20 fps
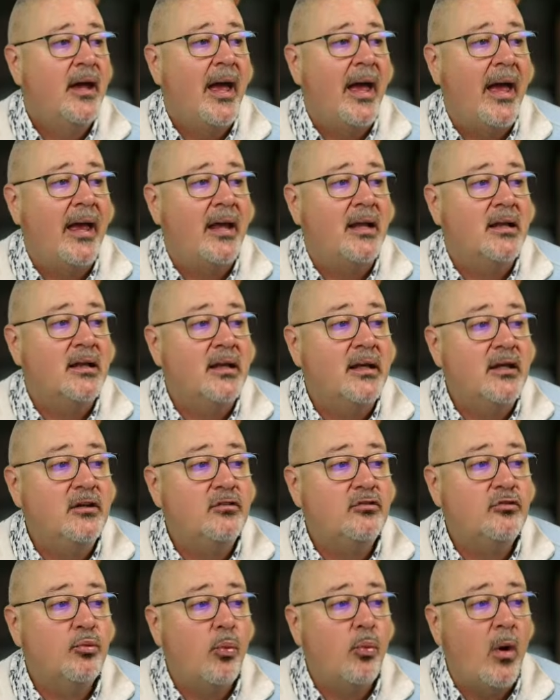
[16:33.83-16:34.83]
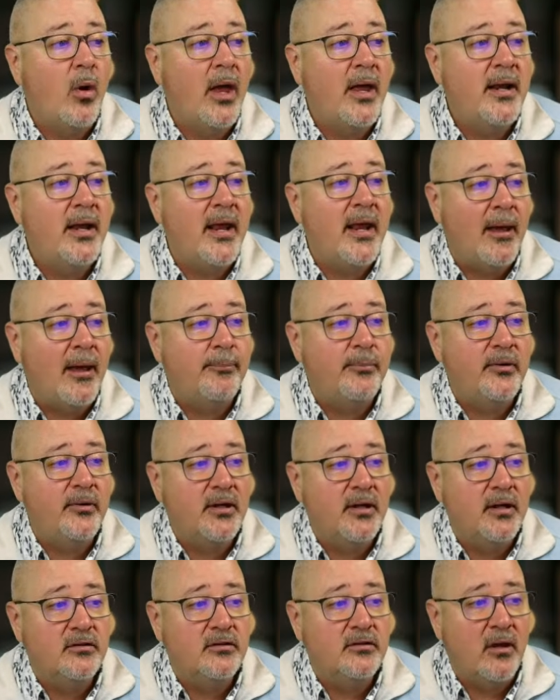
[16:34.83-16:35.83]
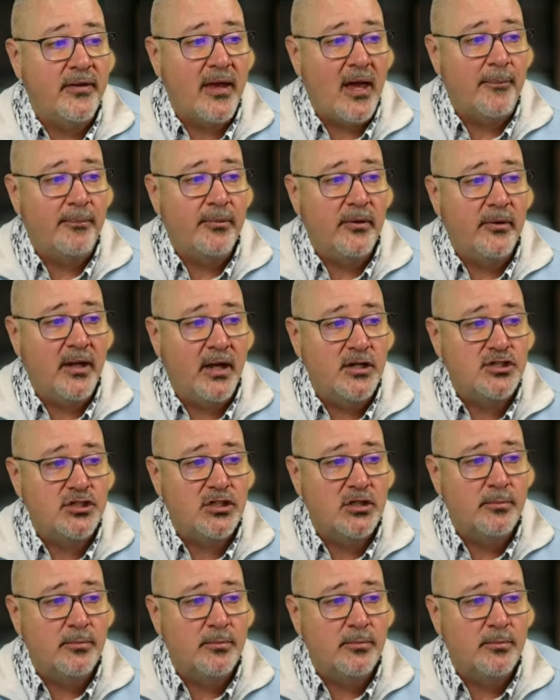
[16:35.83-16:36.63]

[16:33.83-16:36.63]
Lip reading: At least one applicant on the application